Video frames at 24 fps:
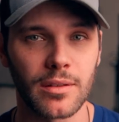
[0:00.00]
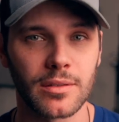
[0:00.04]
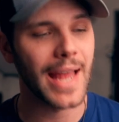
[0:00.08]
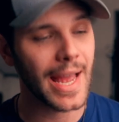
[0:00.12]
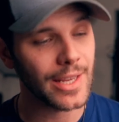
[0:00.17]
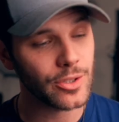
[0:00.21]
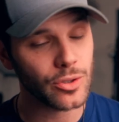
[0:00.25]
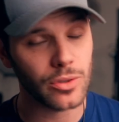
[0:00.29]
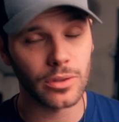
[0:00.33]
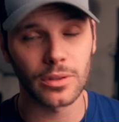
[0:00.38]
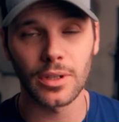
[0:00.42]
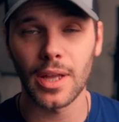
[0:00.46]

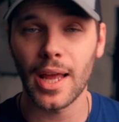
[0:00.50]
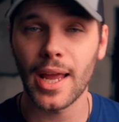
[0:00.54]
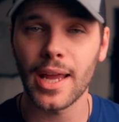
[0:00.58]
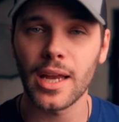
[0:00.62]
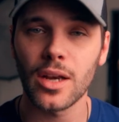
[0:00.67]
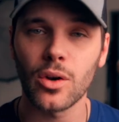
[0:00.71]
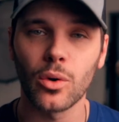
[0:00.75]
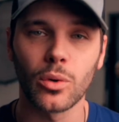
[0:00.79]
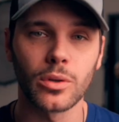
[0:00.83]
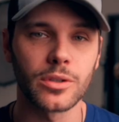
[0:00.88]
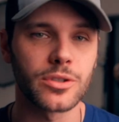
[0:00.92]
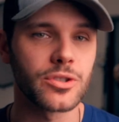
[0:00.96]
Natural
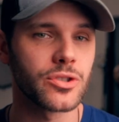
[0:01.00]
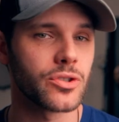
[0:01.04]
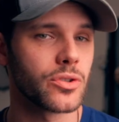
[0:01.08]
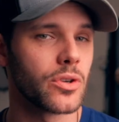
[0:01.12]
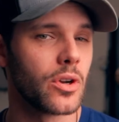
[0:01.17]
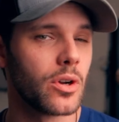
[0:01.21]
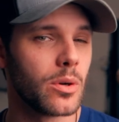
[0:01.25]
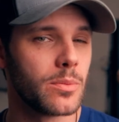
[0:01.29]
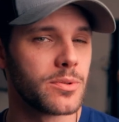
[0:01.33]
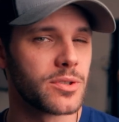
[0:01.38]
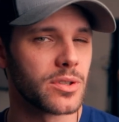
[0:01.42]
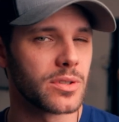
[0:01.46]
light or
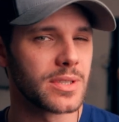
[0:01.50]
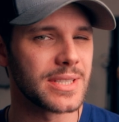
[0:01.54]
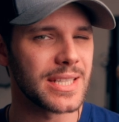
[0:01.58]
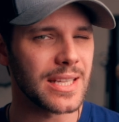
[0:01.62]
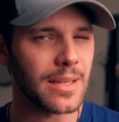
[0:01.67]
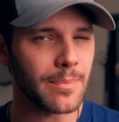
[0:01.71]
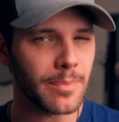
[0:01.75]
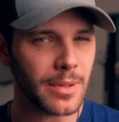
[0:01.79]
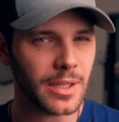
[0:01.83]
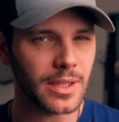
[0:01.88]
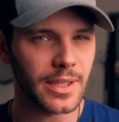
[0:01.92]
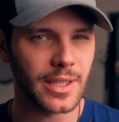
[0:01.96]
strobes are
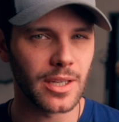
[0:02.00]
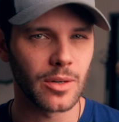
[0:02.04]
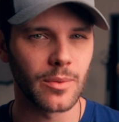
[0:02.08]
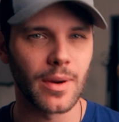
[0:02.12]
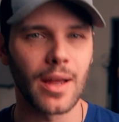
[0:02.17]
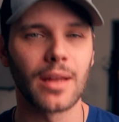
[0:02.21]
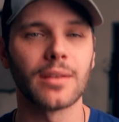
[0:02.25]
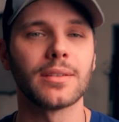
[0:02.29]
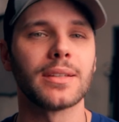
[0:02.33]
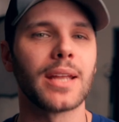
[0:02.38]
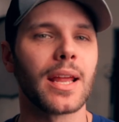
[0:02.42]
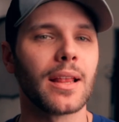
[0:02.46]
typically
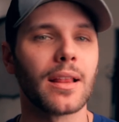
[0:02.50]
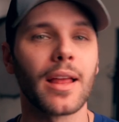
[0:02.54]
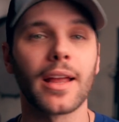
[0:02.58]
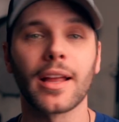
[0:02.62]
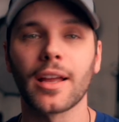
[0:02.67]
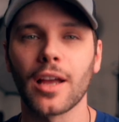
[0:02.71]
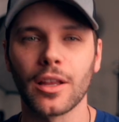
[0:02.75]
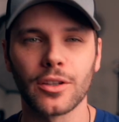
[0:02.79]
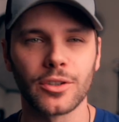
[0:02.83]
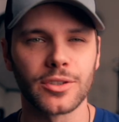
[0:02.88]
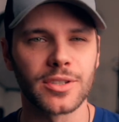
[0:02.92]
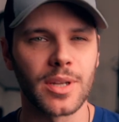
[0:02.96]
around daylight
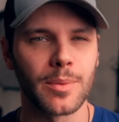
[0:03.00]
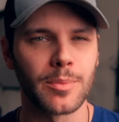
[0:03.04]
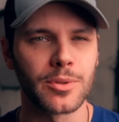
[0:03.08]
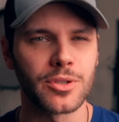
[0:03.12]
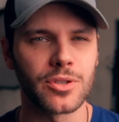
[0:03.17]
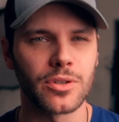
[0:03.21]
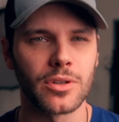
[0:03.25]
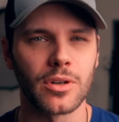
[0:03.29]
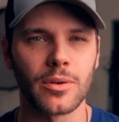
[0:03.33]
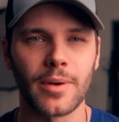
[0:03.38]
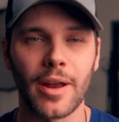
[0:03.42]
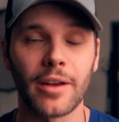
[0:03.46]
color
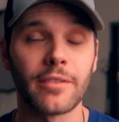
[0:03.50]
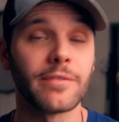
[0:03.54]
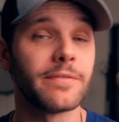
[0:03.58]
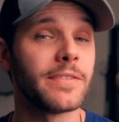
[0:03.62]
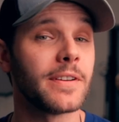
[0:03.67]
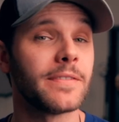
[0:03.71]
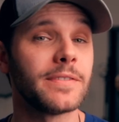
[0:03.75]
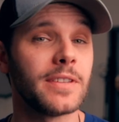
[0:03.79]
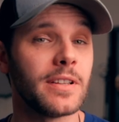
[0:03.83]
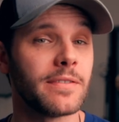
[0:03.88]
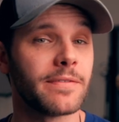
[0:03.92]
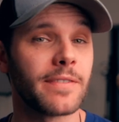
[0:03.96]
temperature, around
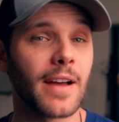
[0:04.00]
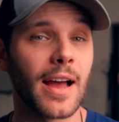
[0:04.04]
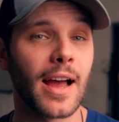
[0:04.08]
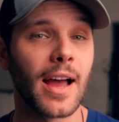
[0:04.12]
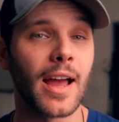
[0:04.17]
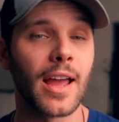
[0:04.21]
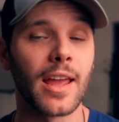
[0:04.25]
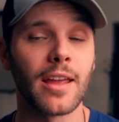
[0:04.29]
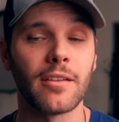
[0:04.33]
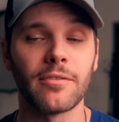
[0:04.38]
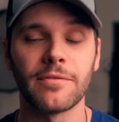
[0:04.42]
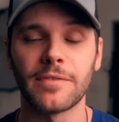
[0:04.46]

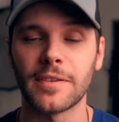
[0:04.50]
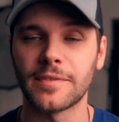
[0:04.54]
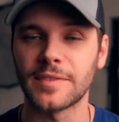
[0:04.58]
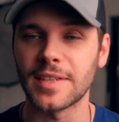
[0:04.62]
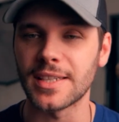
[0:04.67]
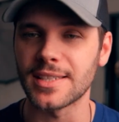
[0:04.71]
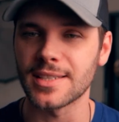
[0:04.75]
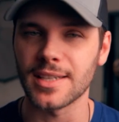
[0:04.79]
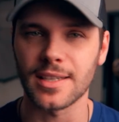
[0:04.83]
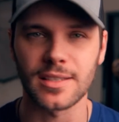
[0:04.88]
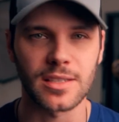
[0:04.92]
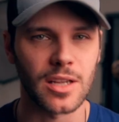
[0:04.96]

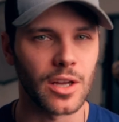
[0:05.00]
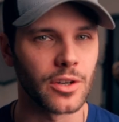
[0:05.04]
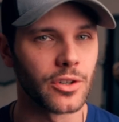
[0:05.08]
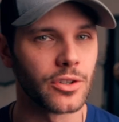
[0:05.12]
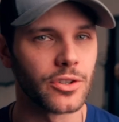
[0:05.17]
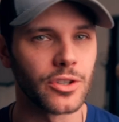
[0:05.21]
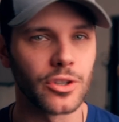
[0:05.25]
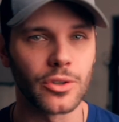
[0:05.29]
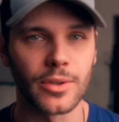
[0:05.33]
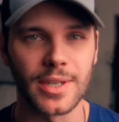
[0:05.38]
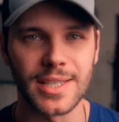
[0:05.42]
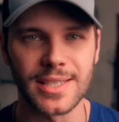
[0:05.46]

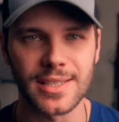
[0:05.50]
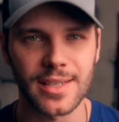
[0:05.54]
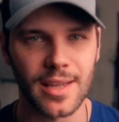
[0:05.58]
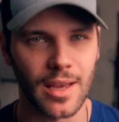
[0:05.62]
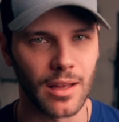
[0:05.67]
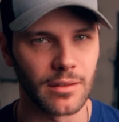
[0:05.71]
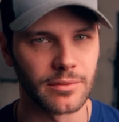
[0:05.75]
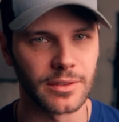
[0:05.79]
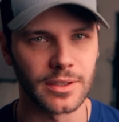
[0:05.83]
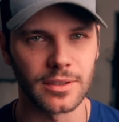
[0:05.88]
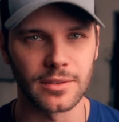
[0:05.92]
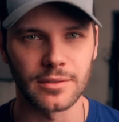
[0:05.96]
5,600 degrees
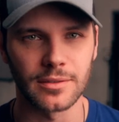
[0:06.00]
Kelvin.